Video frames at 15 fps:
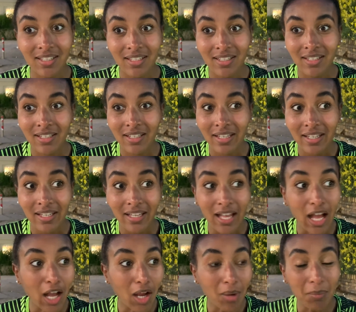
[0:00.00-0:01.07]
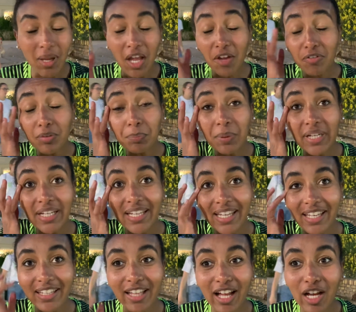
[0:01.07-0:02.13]
That was pretty
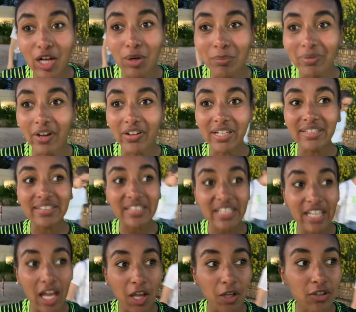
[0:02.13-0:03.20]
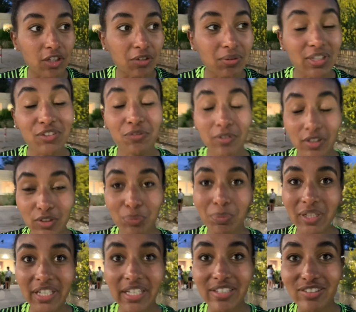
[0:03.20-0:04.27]
good. The race was
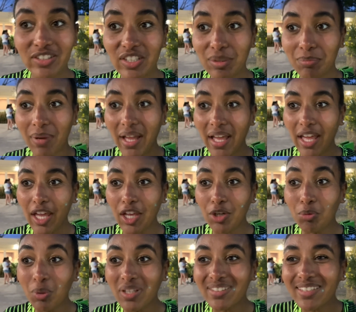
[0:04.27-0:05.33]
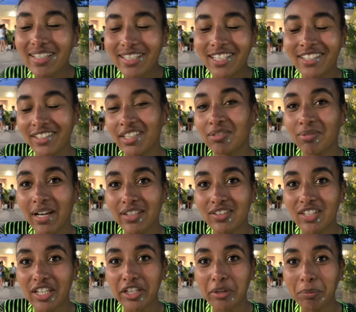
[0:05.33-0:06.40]
pretty easy, but it wasn't clean race.
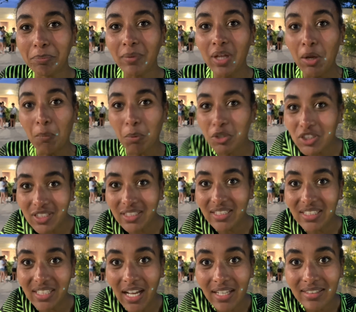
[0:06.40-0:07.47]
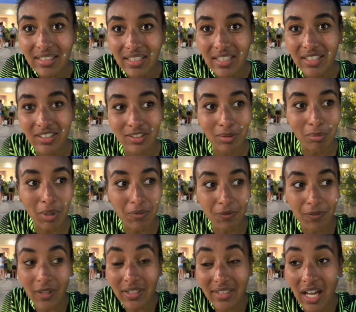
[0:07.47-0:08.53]
They keep pushing each other. Someone
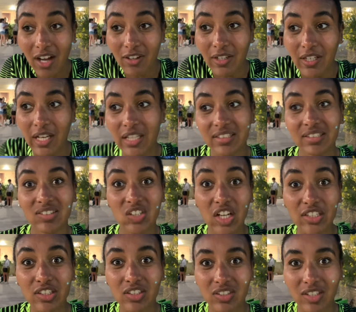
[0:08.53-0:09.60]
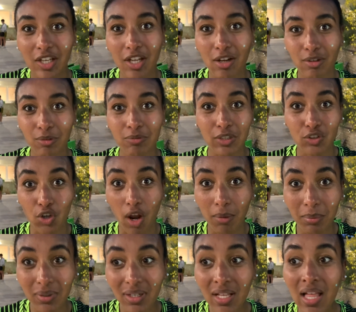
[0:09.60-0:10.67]
fell down and I tried to stay out of the
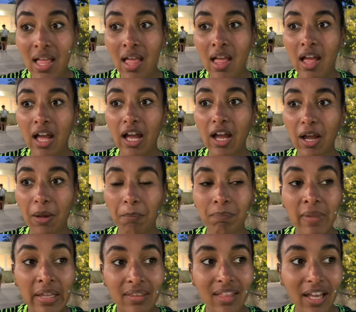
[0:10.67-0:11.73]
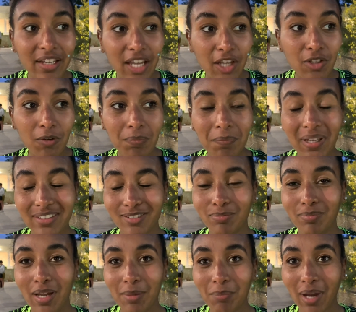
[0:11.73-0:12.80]
trouble. That kind of messed
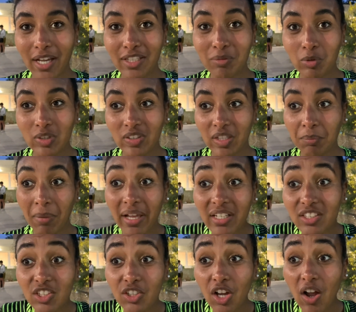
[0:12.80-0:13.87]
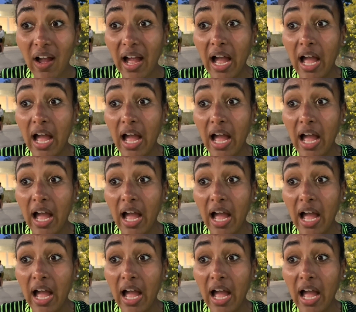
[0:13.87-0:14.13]
my mind with a mile to go.